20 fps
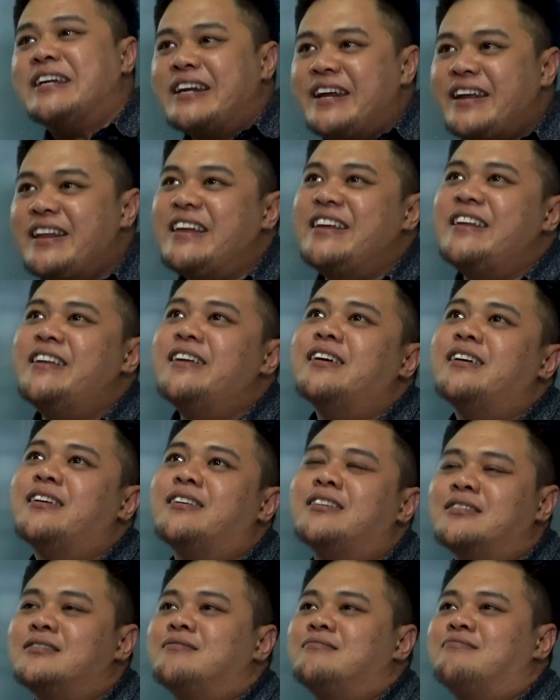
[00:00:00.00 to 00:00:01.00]
great leader.
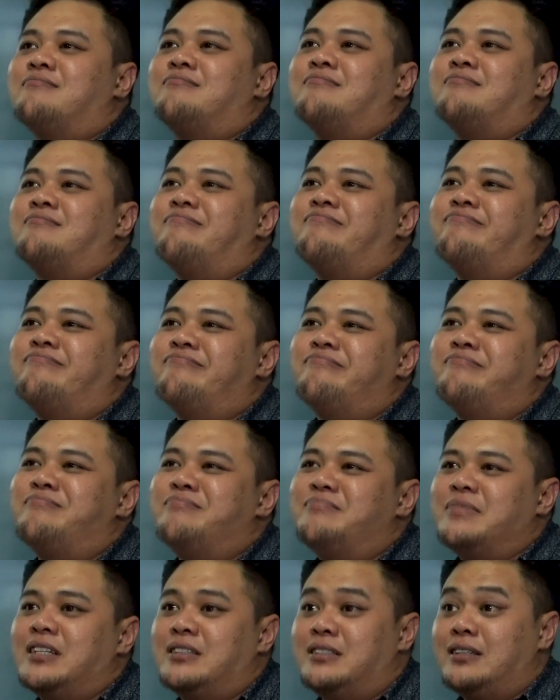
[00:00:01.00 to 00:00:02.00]

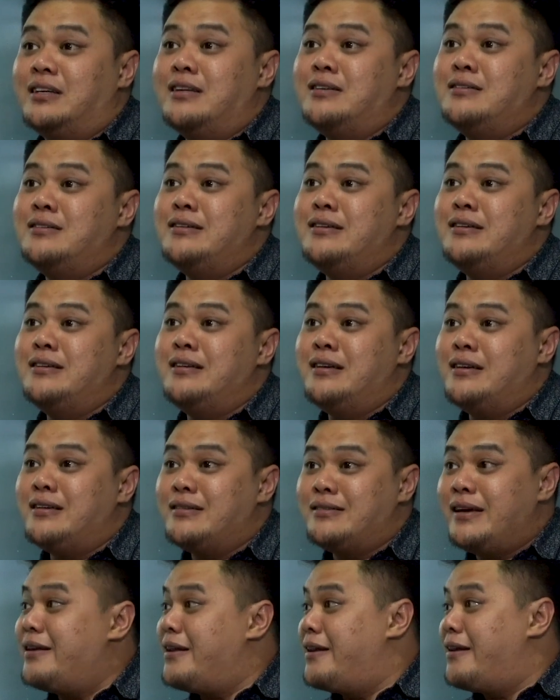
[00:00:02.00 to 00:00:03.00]
It's easy
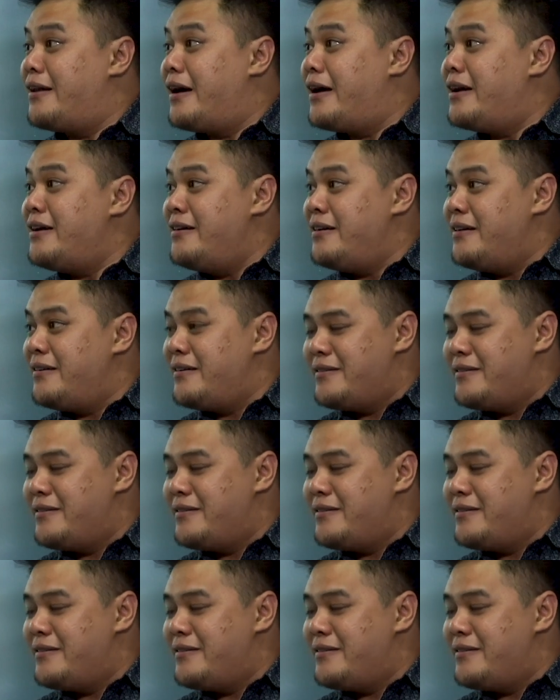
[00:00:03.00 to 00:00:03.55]
said than done.